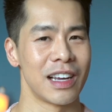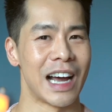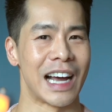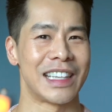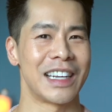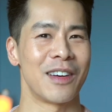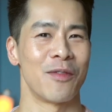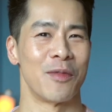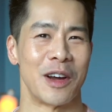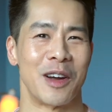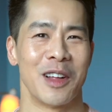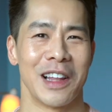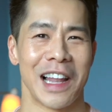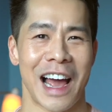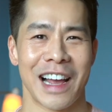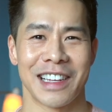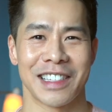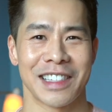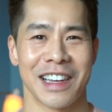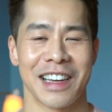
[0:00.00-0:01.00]
I didn't
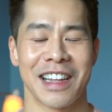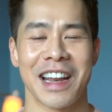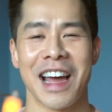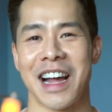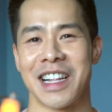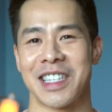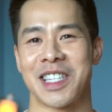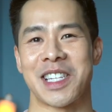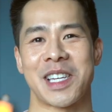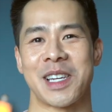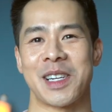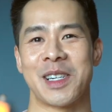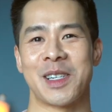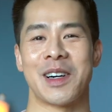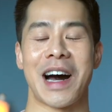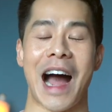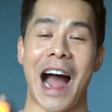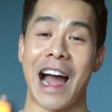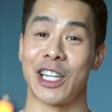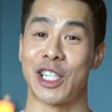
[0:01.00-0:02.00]
realize it
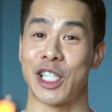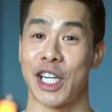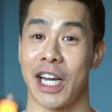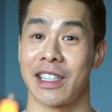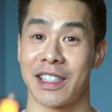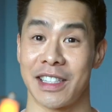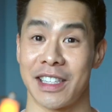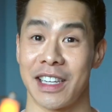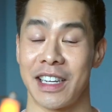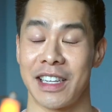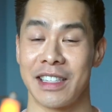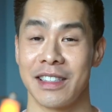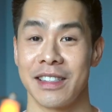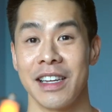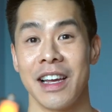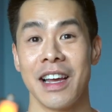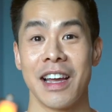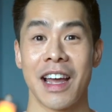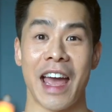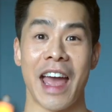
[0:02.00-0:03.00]
until I checked
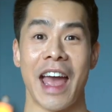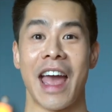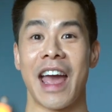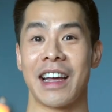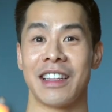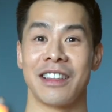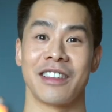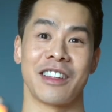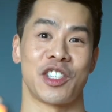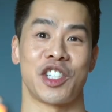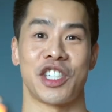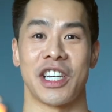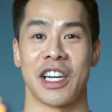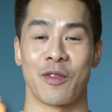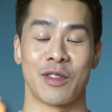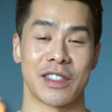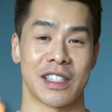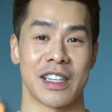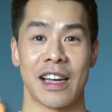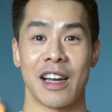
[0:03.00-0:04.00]
in and the chick
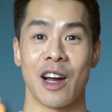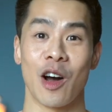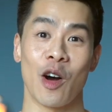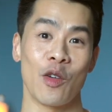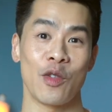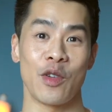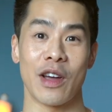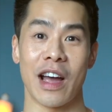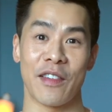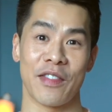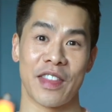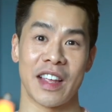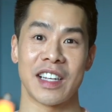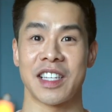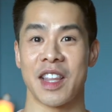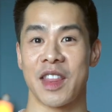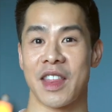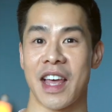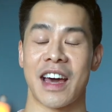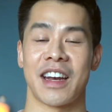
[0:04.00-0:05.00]
was like, oh, you have
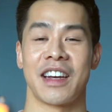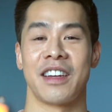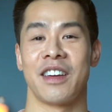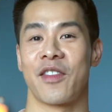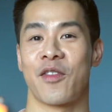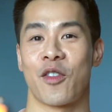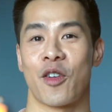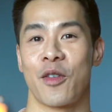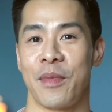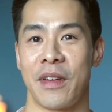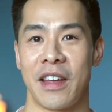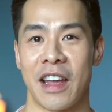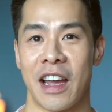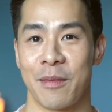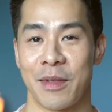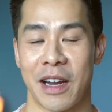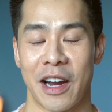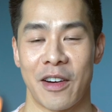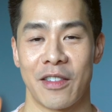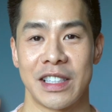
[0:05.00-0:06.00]
this and that and a 4
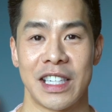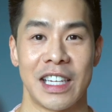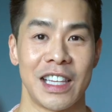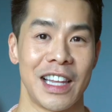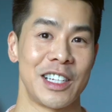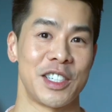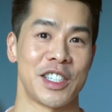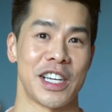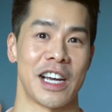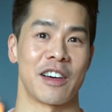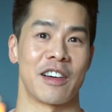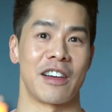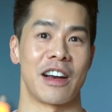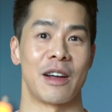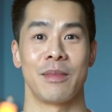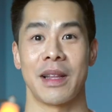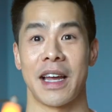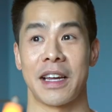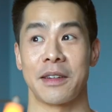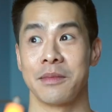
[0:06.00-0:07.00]
p.m. guaranteed late checkout.
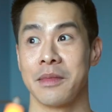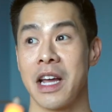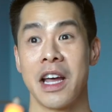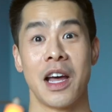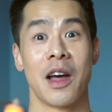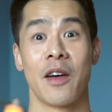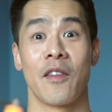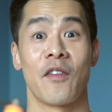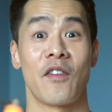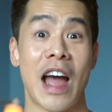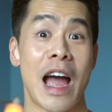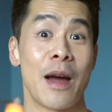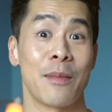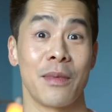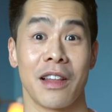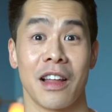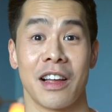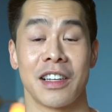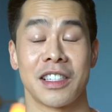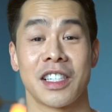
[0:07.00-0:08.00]
I'm like,
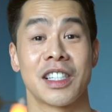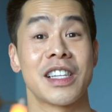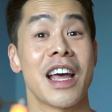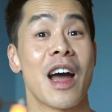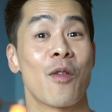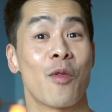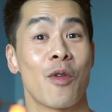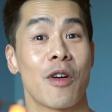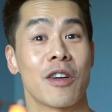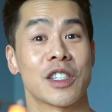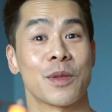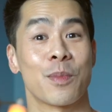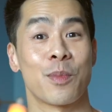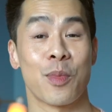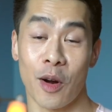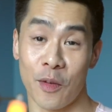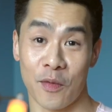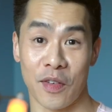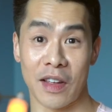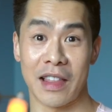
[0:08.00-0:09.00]
fabulous, that works
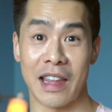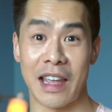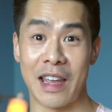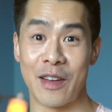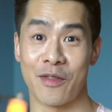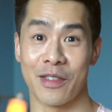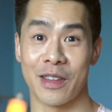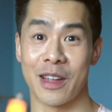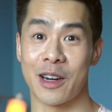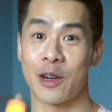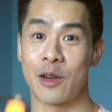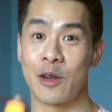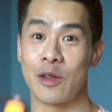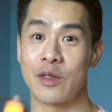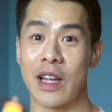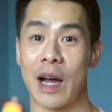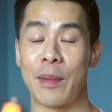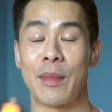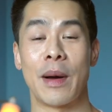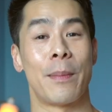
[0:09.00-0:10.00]
perfectly for the
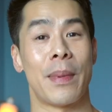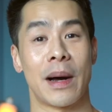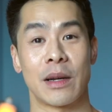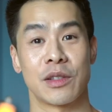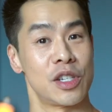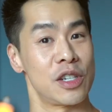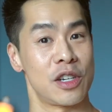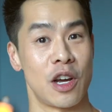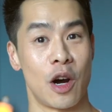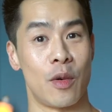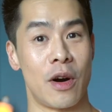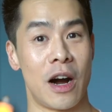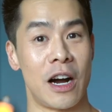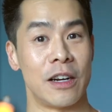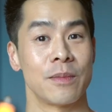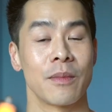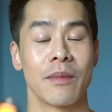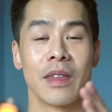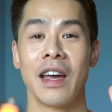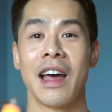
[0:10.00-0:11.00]
cruise I'm about to go
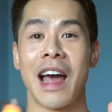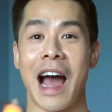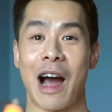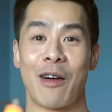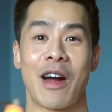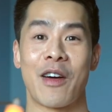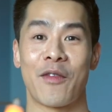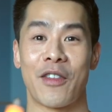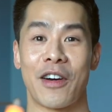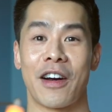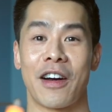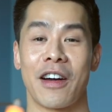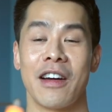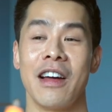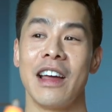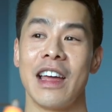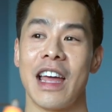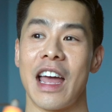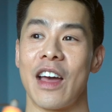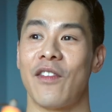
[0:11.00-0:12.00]
on.
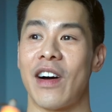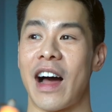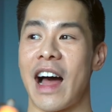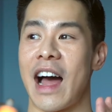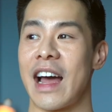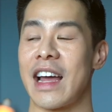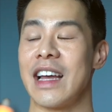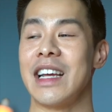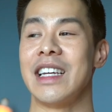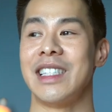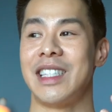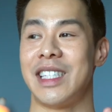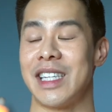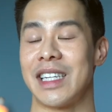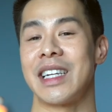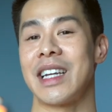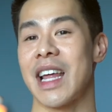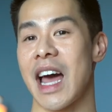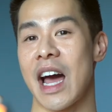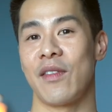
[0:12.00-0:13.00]
However, if I
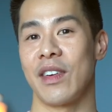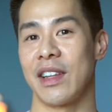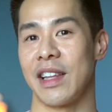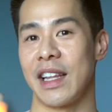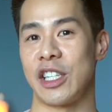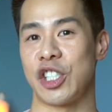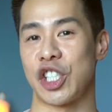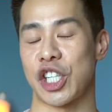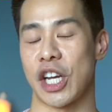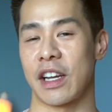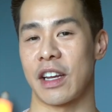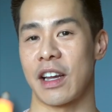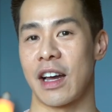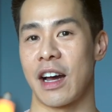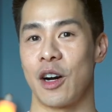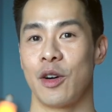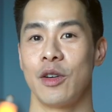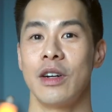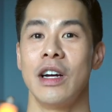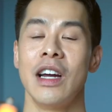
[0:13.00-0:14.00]
didn't have a late
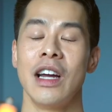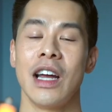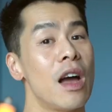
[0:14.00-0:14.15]
checkout,